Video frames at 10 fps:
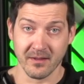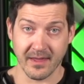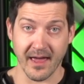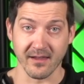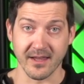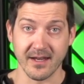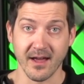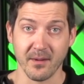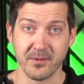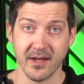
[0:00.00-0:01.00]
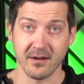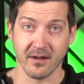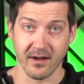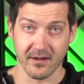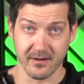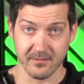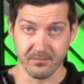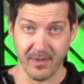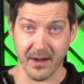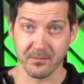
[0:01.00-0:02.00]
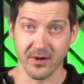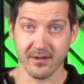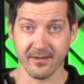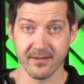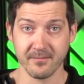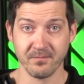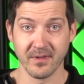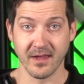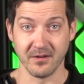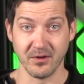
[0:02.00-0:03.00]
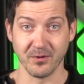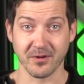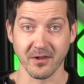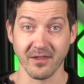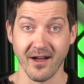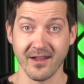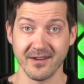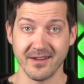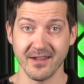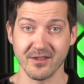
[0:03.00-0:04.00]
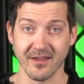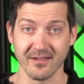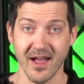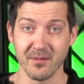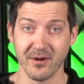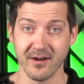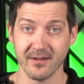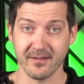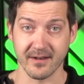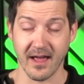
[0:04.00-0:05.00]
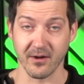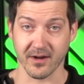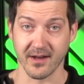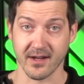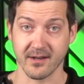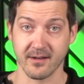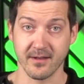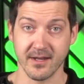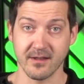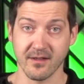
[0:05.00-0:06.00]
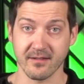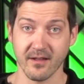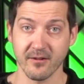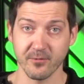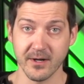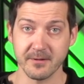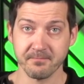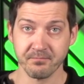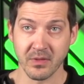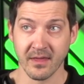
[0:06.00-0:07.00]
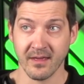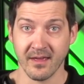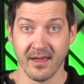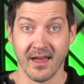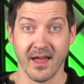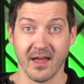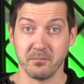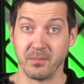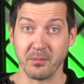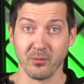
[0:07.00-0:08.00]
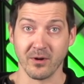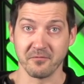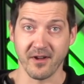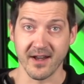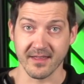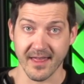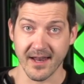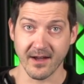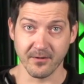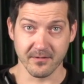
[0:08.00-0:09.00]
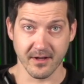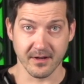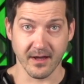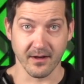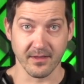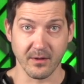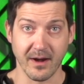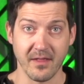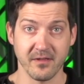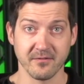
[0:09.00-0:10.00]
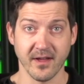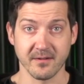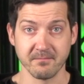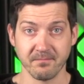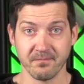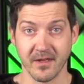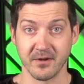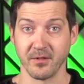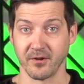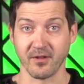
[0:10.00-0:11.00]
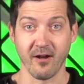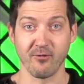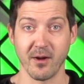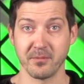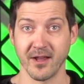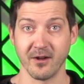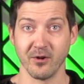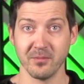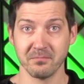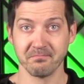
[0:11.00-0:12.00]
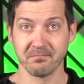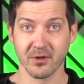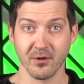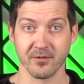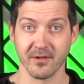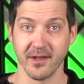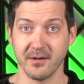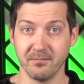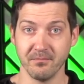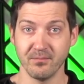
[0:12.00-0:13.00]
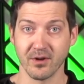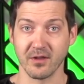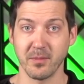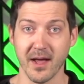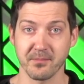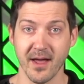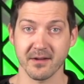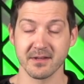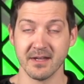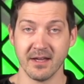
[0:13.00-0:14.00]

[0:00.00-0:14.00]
Catalina update on MacBooks. It nuked a lot of DJs' libraries and how it connected to the DJ software. And people weren't finding that out until they were at the event. They'd do their software update at home, close the lid, put it in their backpack,